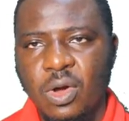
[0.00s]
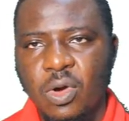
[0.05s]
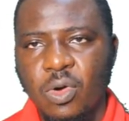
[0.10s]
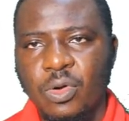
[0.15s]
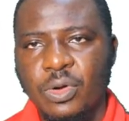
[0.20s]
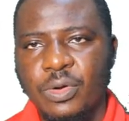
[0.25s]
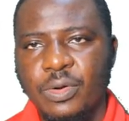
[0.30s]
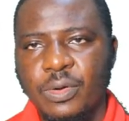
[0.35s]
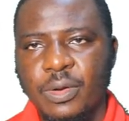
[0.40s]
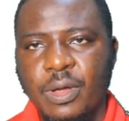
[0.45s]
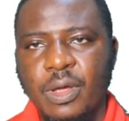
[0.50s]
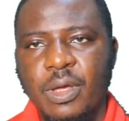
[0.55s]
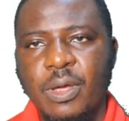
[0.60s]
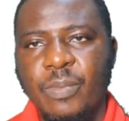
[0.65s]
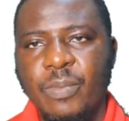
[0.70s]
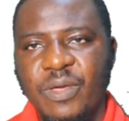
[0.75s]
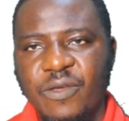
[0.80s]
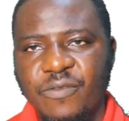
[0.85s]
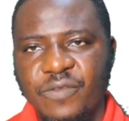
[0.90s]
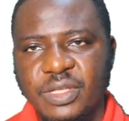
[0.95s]
on
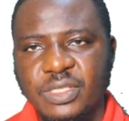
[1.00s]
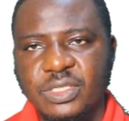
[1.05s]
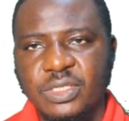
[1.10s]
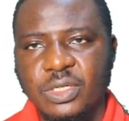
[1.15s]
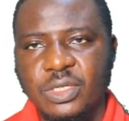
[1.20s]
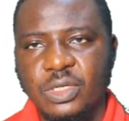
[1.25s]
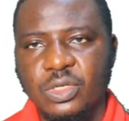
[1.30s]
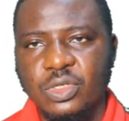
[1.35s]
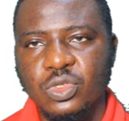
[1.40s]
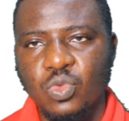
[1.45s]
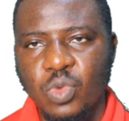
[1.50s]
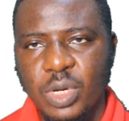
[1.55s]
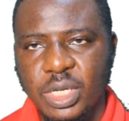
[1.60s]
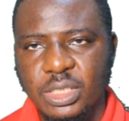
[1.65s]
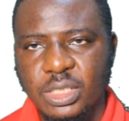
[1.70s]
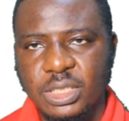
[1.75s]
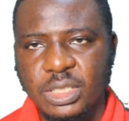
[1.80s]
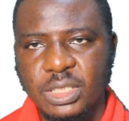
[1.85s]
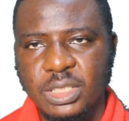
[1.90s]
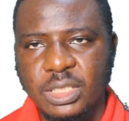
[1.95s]
perfect
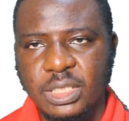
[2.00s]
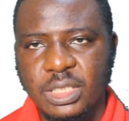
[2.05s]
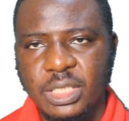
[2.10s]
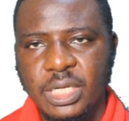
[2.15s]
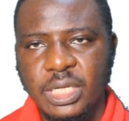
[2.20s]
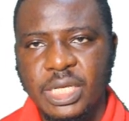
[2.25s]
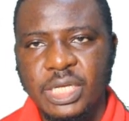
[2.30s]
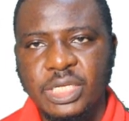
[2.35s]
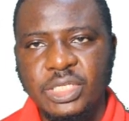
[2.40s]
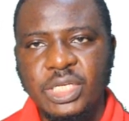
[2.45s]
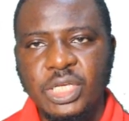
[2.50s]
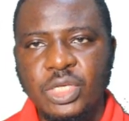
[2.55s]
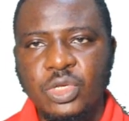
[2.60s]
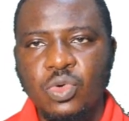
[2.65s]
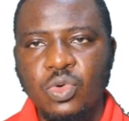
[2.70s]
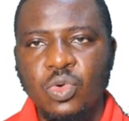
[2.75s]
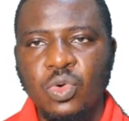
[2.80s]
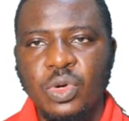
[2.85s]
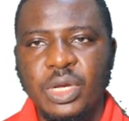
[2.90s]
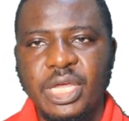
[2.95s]
squares. See
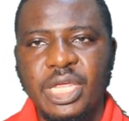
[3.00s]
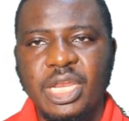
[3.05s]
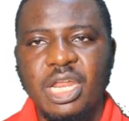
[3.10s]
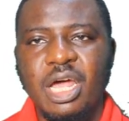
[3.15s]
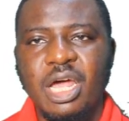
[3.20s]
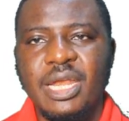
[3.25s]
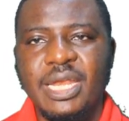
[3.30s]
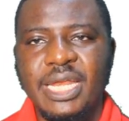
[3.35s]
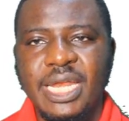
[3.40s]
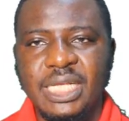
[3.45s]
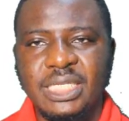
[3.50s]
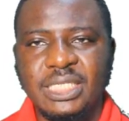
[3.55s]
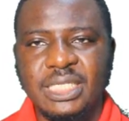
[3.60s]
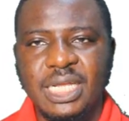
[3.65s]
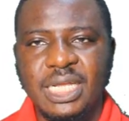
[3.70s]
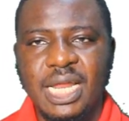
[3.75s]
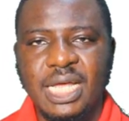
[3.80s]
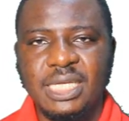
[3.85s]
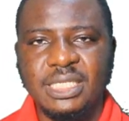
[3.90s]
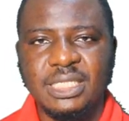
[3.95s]
you in our
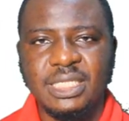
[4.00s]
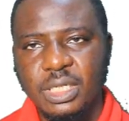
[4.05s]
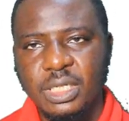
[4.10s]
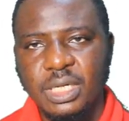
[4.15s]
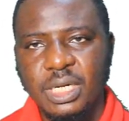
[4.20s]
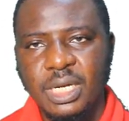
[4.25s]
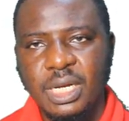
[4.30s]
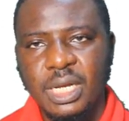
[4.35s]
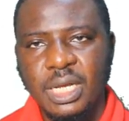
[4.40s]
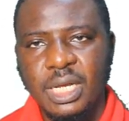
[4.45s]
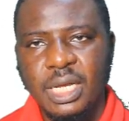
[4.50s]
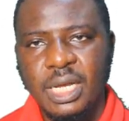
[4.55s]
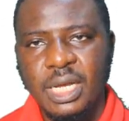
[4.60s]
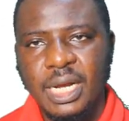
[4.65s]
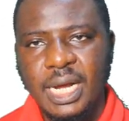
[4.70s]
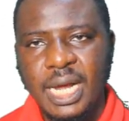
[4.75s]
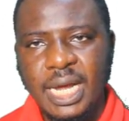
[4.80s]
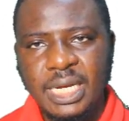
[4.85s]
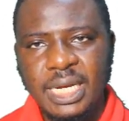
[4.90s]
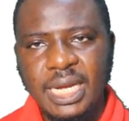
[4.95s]
next class.
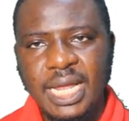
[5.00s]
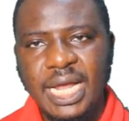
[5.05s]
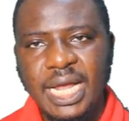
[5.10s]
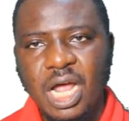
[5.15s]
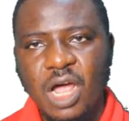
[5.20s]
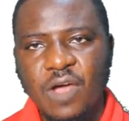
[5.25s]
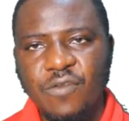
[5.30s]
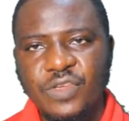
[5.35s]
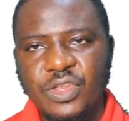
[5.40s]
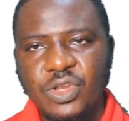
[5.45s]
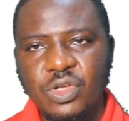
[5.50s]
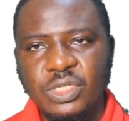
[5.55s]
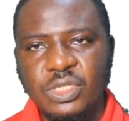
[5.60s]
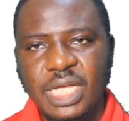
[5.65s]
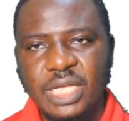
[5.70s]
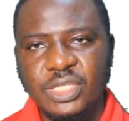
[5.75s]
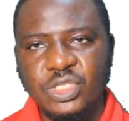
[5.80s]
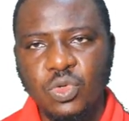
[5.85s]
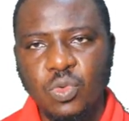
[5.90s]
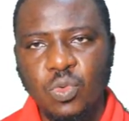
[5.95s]
Kindly like our
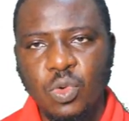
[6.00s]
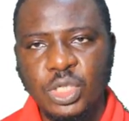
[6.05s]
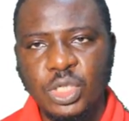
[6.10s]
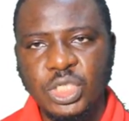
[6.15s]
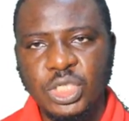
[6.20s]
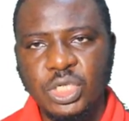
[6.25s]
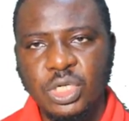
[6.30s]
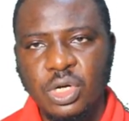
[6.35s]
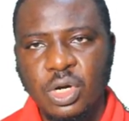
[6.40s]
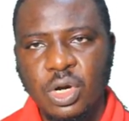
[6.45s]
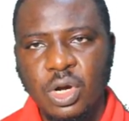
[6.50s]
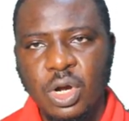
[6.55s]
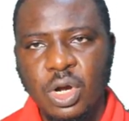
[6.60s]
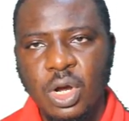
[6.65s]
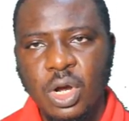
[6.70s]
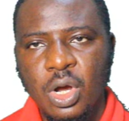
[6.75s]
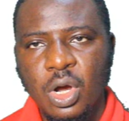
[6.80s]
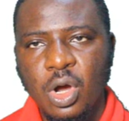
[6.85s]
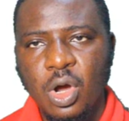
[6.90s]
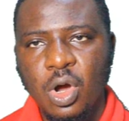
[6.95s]
videos as you watch.
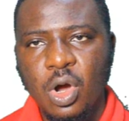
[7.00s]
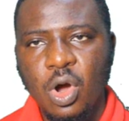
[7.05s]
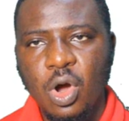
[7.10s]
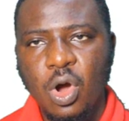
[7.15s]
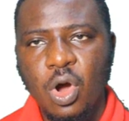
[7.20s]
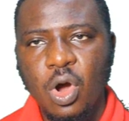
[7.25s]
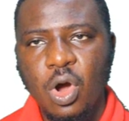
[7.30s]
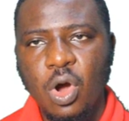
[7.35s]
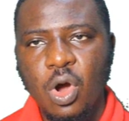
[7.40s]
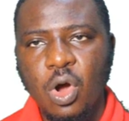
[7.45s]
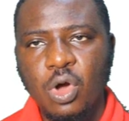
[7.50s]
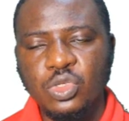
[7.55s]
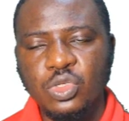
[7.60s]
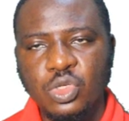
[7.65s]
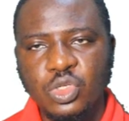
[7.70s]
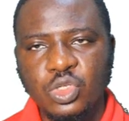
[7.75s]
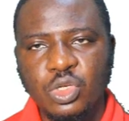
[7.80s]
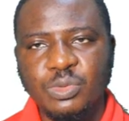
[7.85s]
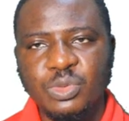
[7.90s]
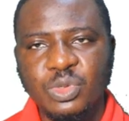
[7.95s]

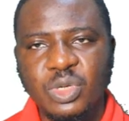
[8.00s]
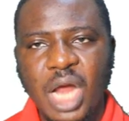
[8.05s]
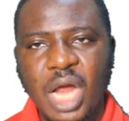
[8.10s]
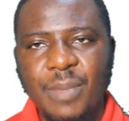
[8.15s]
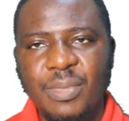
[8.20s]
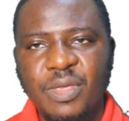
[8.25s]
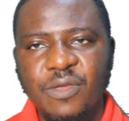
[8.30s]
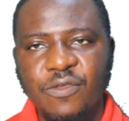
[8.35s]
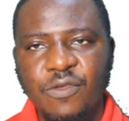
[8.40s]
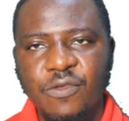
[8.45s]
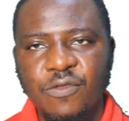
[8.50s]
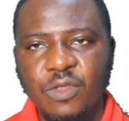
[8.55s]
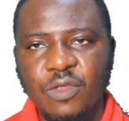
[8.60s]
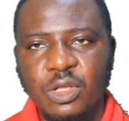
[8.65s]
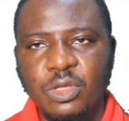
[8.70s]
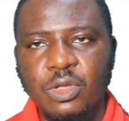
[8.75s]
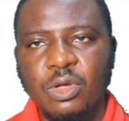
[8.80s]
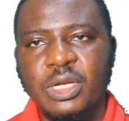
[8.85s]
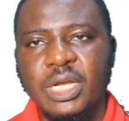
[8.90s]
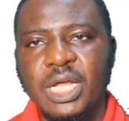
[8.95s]
Also subscribe if you've
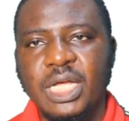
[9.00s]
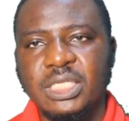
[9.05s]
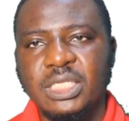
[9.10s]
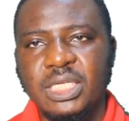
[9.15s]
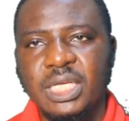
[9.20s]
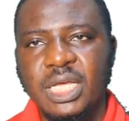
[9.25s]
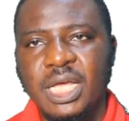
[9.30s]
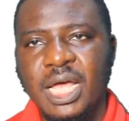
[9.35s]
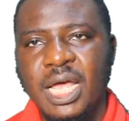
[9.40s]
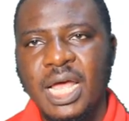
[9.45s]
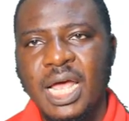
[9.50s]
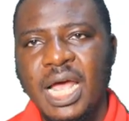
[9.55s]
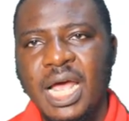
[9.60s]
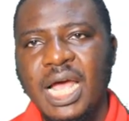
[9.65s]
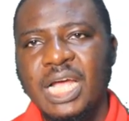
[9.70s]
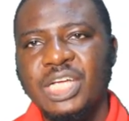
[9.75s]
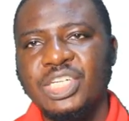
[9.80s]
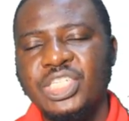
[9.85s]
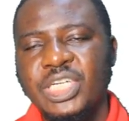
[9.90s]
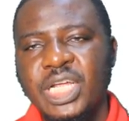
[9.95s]
not done that,
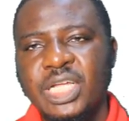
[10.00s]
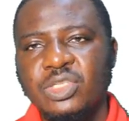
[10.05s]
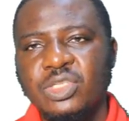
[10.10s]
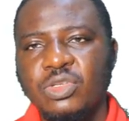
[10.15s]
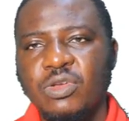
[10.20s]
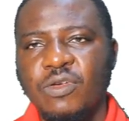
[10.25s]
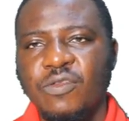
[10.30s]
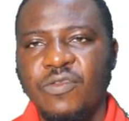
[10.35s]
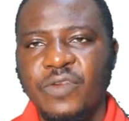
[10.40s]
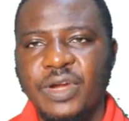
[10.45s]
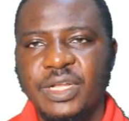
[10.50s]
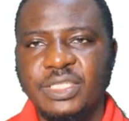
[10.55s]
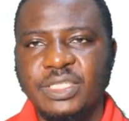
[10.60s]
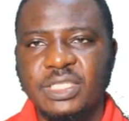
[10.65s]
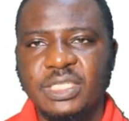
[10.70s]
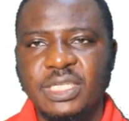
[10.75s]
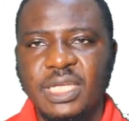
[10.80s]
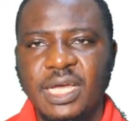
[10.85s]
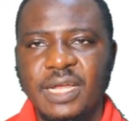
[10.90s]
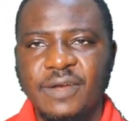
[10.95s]
and share to your
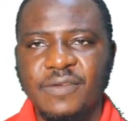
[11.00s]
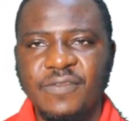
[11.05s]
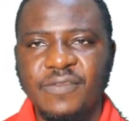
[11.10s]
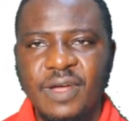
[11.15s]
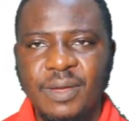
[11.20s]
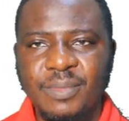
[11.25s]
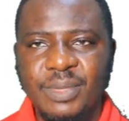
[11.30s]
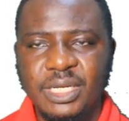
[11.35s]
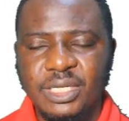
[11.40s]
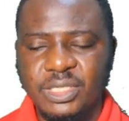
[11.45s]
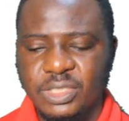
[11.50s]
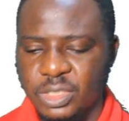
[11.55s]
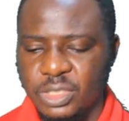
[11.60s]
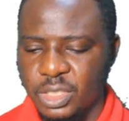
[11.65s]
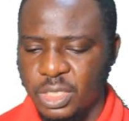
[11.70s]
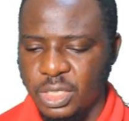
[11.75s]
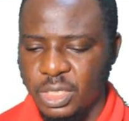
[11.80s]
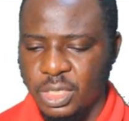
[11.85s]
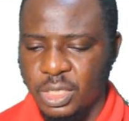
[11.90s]
friends and families